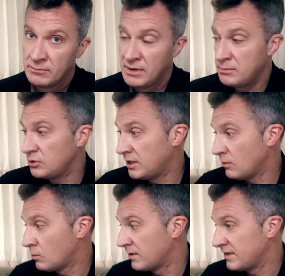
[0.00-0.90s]
maybe you
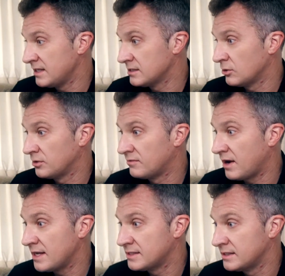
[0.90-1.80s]
get one of these little
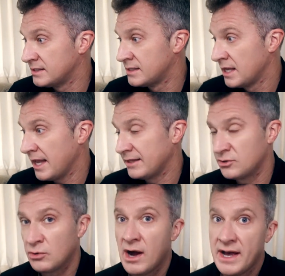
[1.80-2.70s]
devices
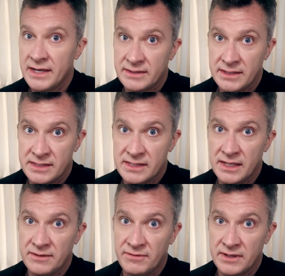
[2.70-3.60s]
and try it and
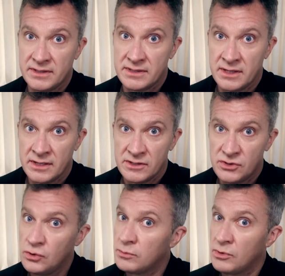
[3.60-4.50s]
see if it's
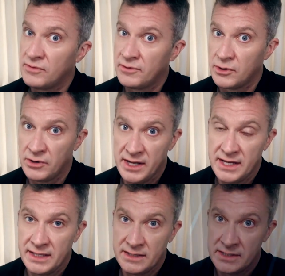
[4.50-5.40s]
suitable for your
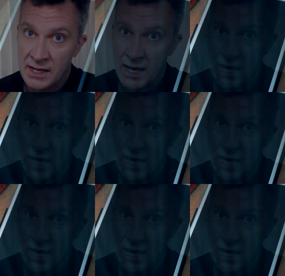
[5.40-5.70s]
needs.